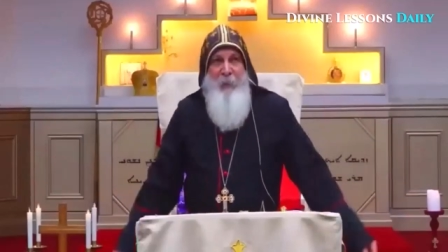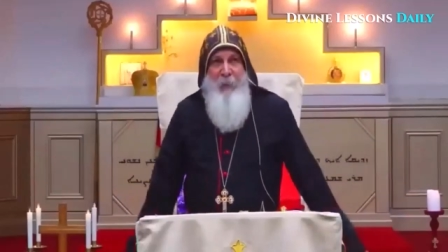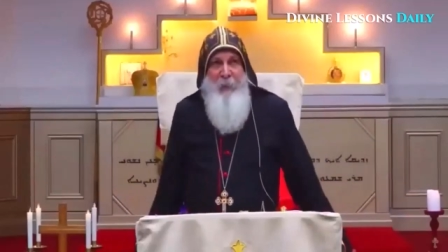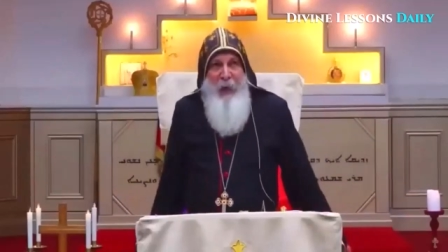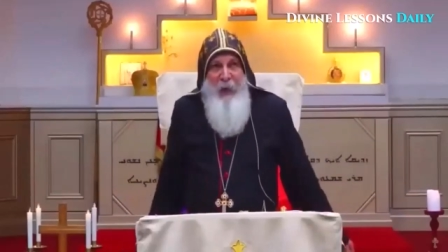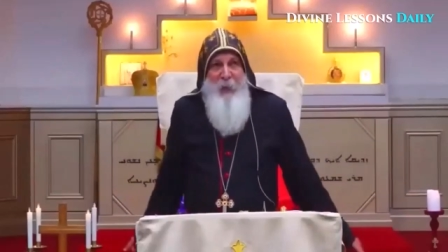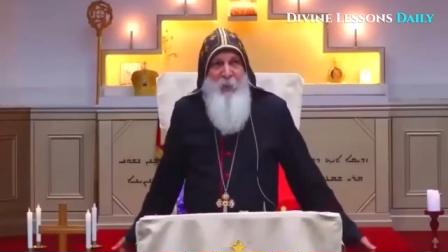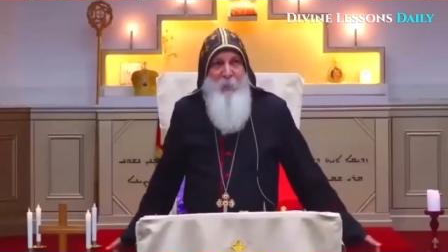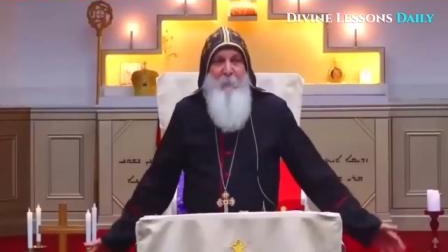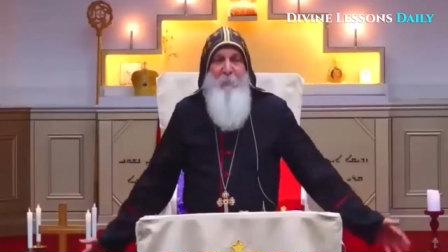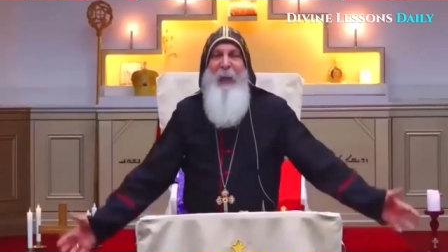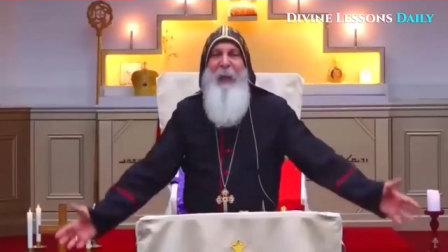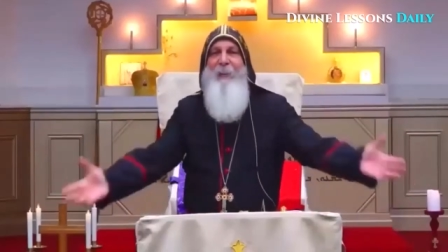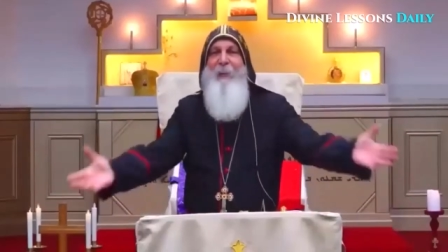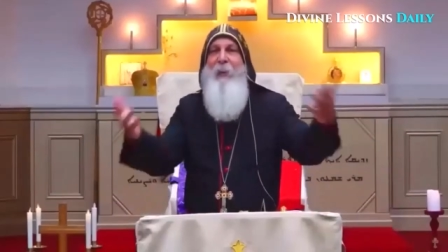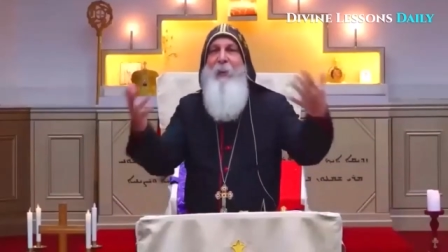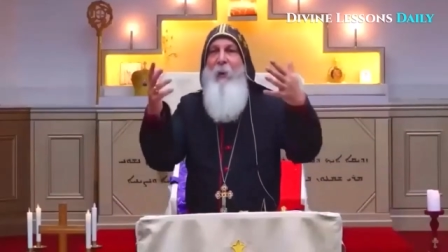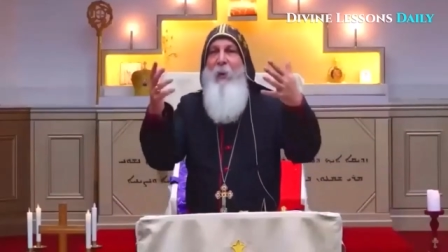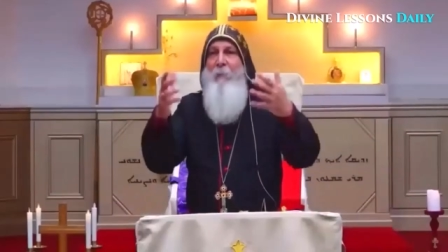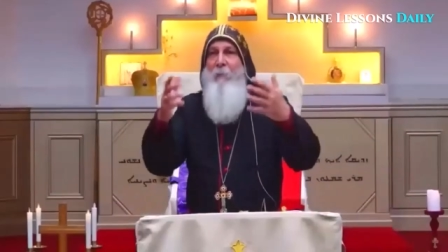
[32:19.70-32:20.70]
There's
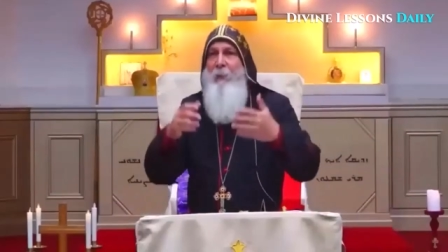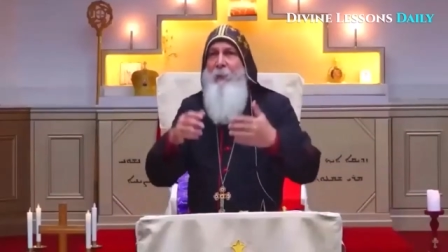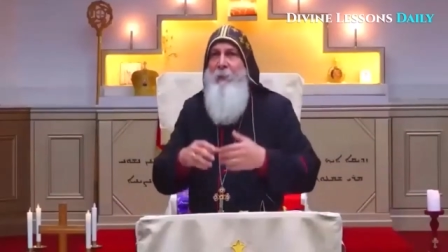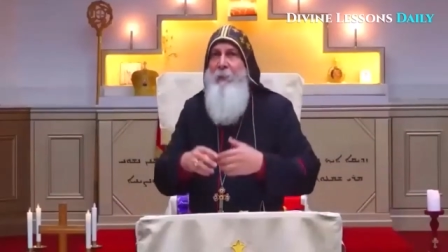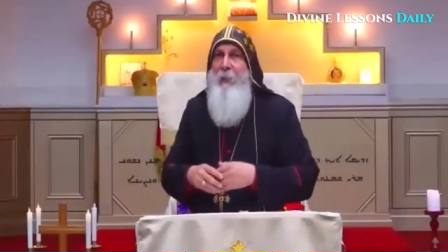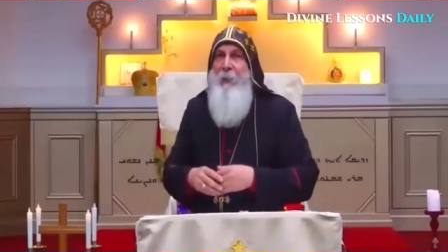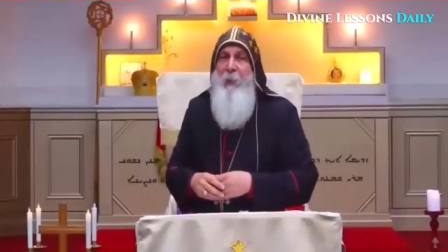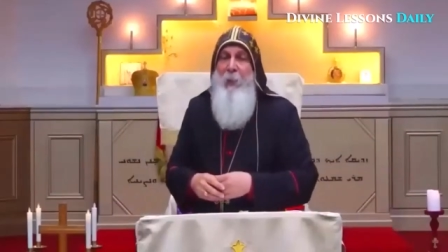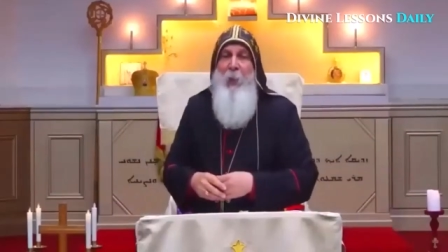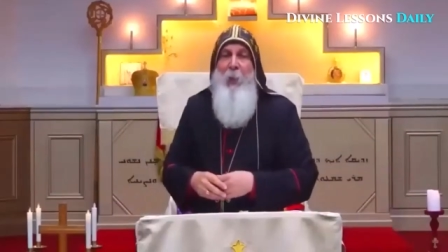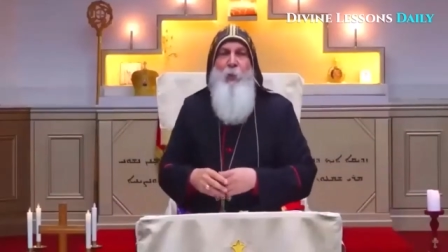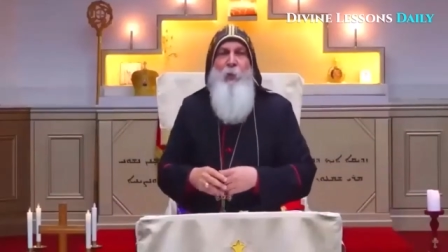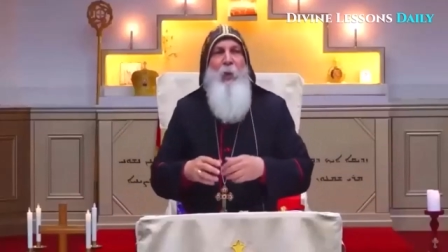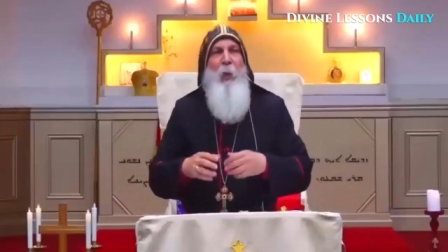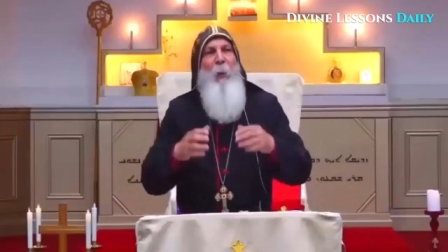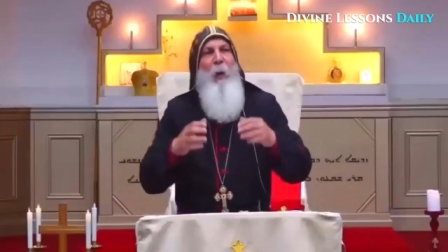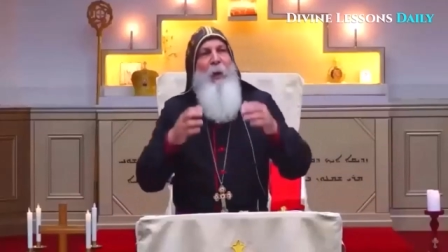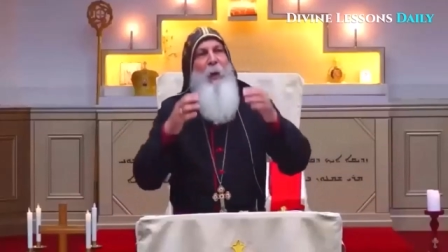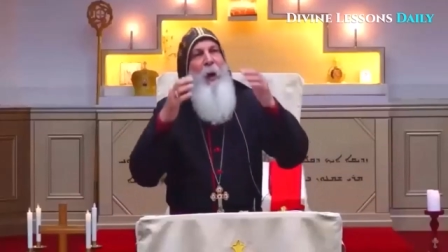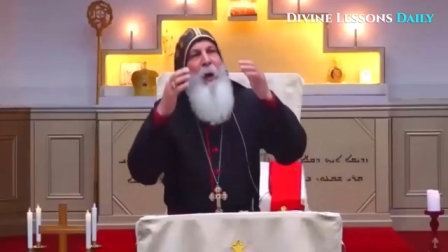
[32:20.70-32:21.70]
plenty of it. So
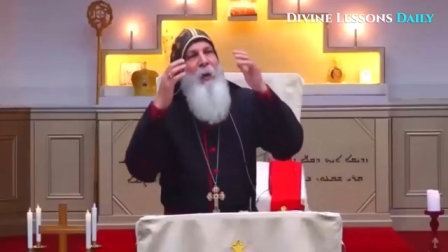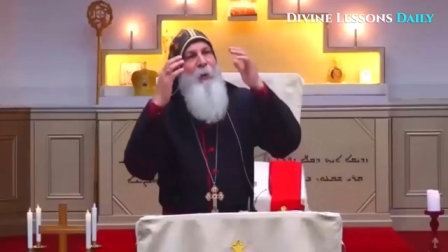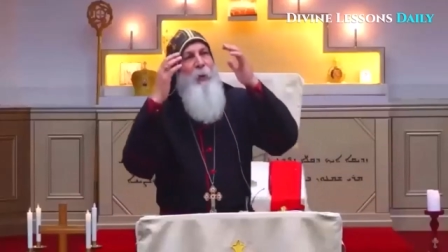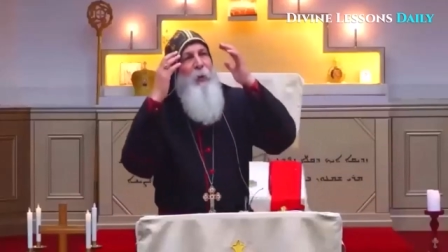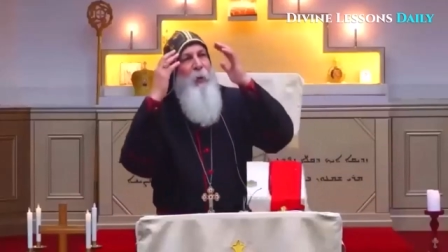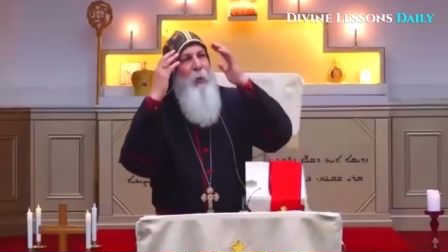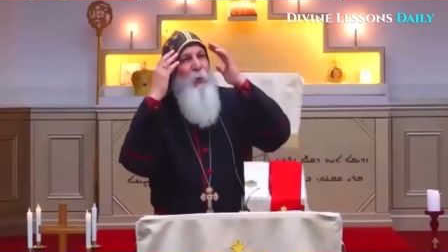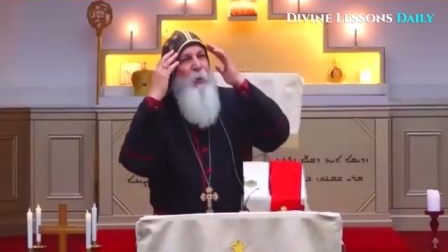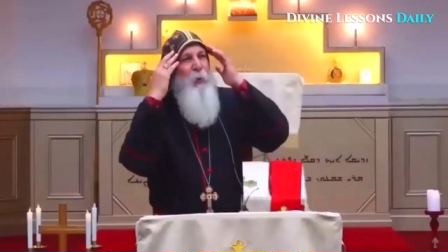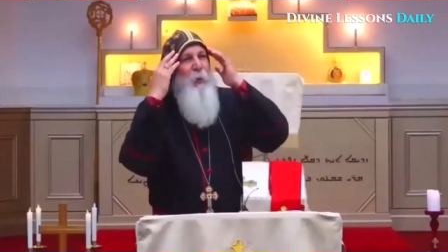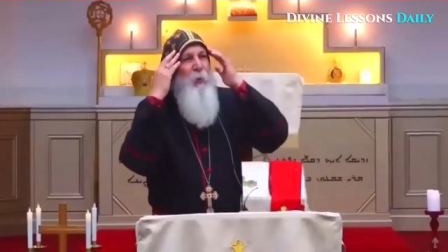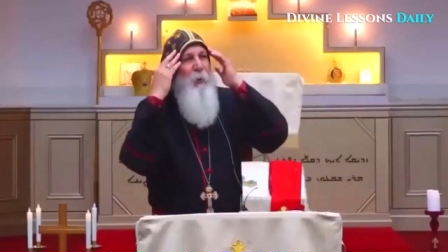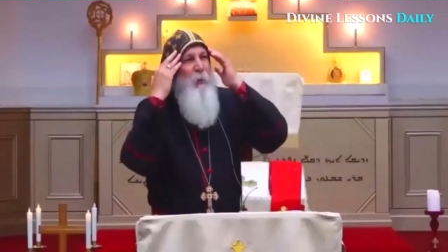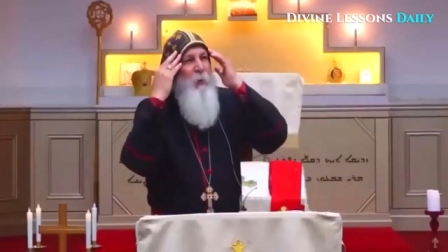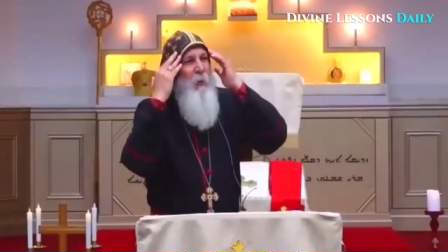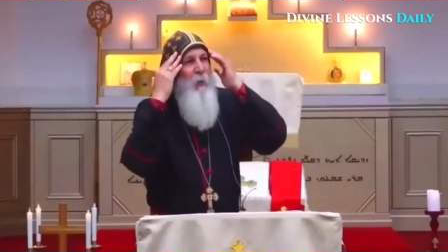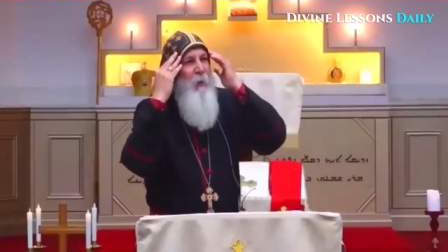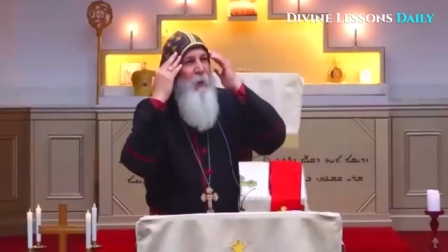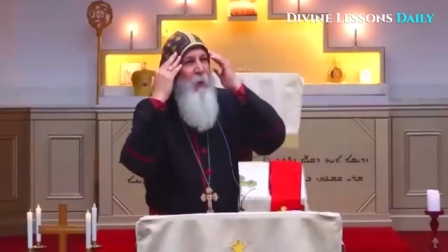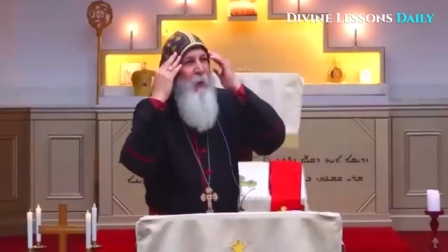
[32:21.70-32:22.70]
what do I do?
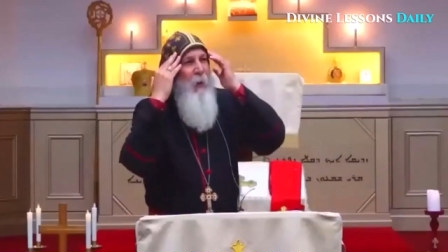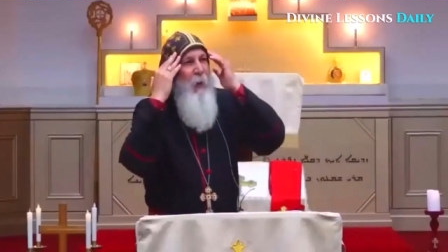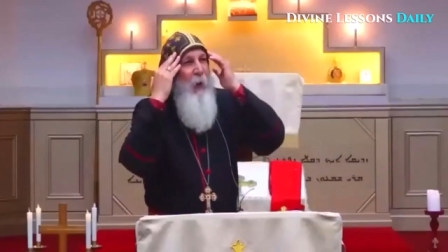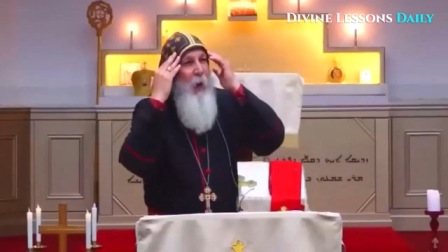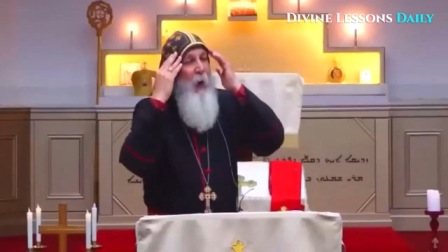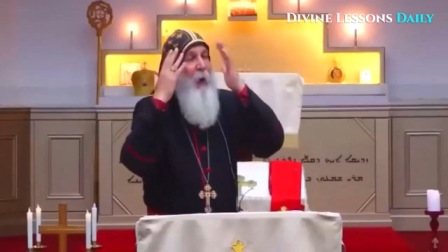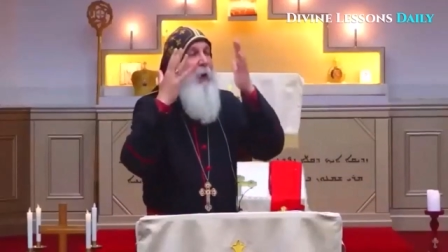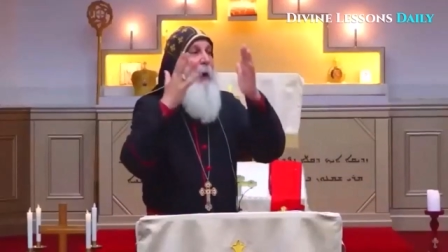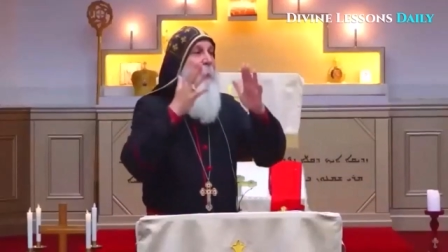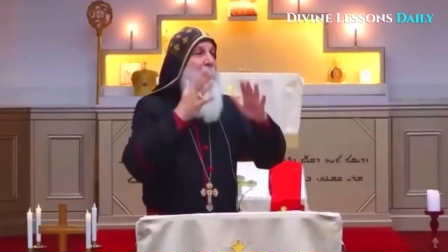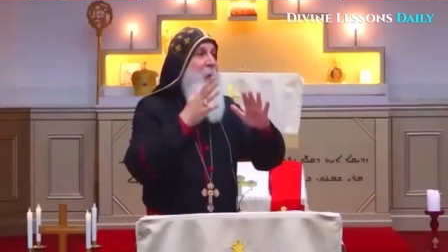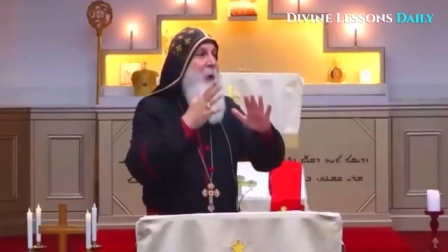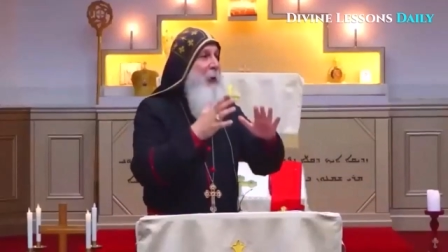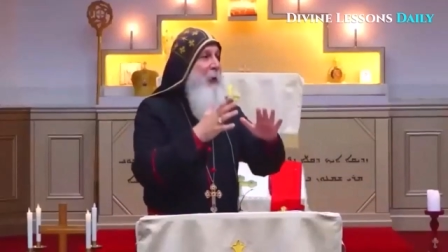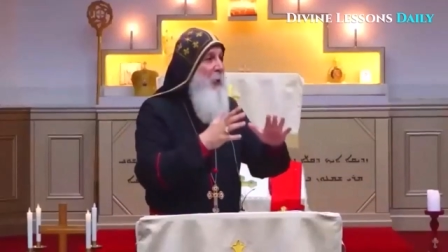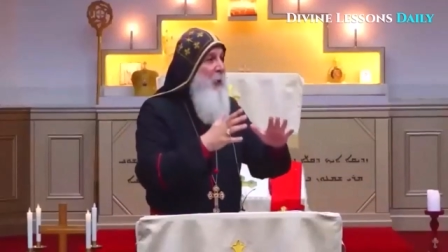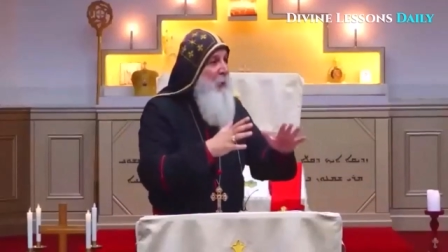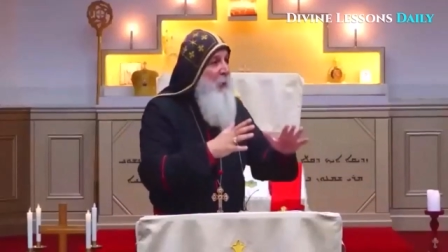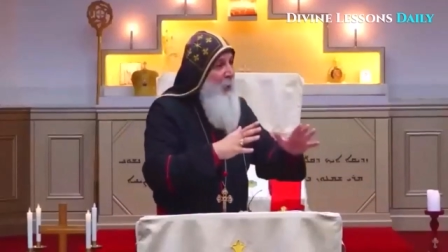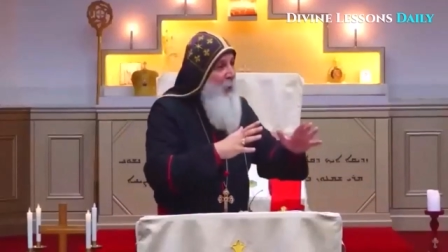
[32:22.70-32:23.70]
Oh, I'm
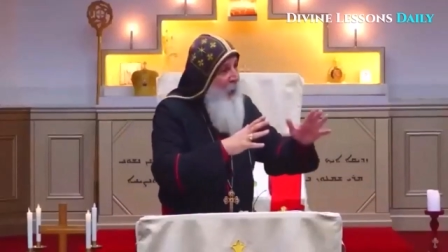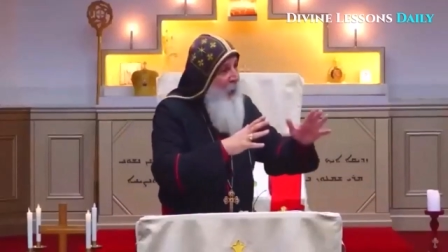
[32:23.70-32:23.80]
gonna,